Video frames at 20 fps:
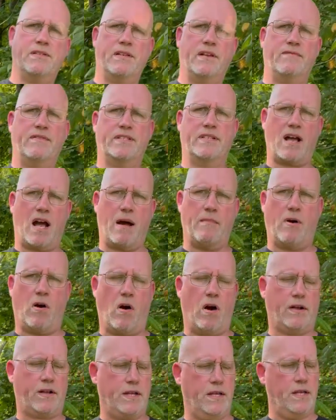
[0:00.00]
of a
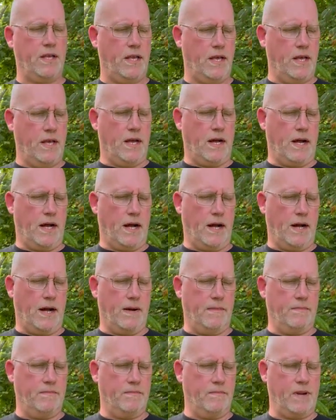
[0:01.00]
Tomahawk.
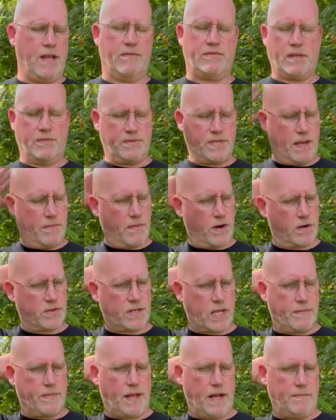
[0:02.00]
We have some seminars
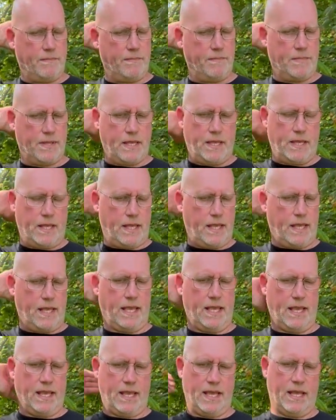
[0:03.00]
coming up,
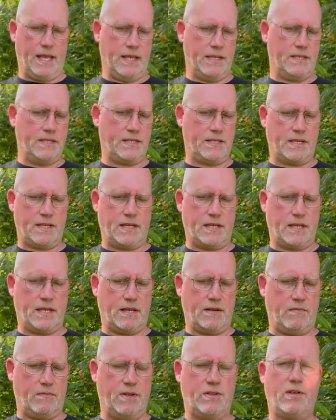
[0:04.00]
and
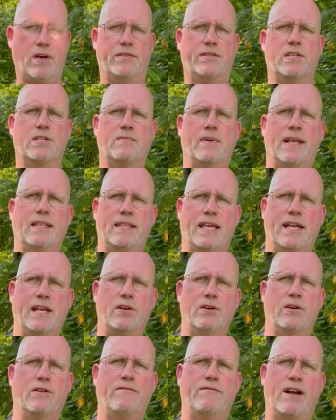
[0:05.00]
we thought this might lay a
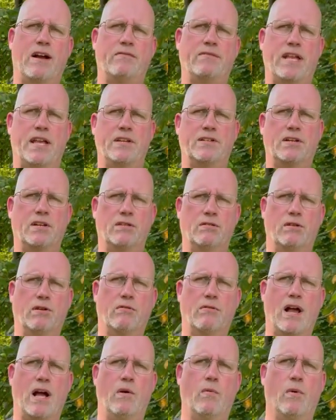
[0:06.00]
good foundation, a little
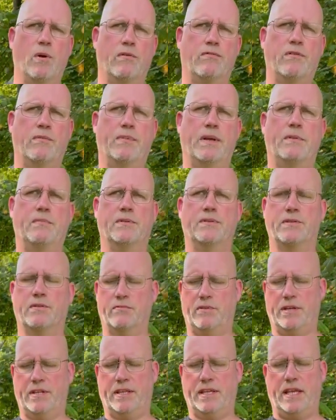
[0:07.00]
groundwork for people to
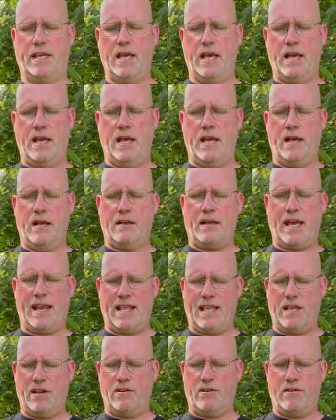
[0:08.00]
really kind
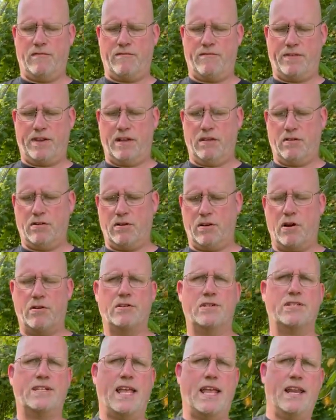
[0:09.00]
of get a good feel, a good
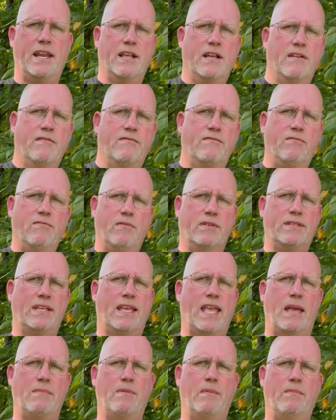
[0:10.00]
understanding of what the
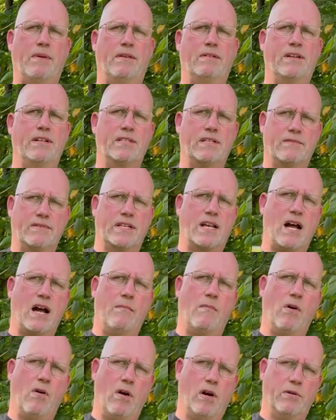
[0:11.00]
capabilities of a
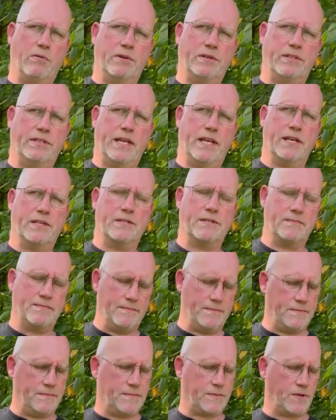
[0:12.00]
Tomahawk really is.
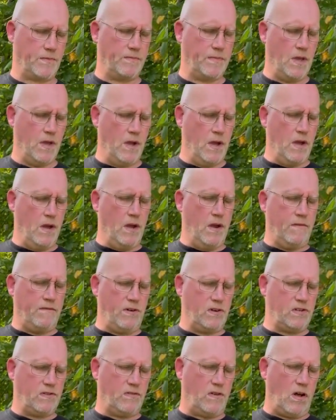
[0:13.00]

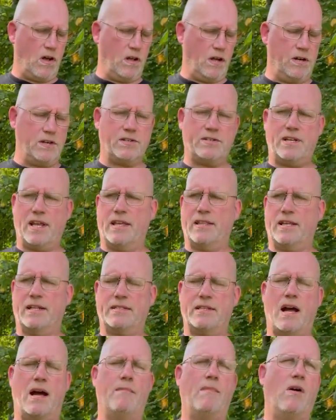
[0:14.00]
First of all, understand
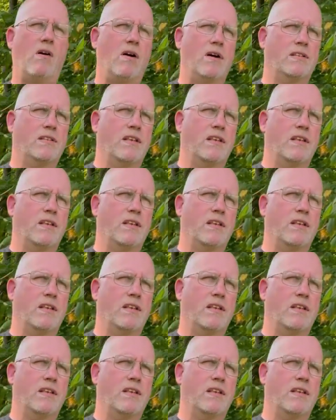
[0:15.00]
that Tomahawks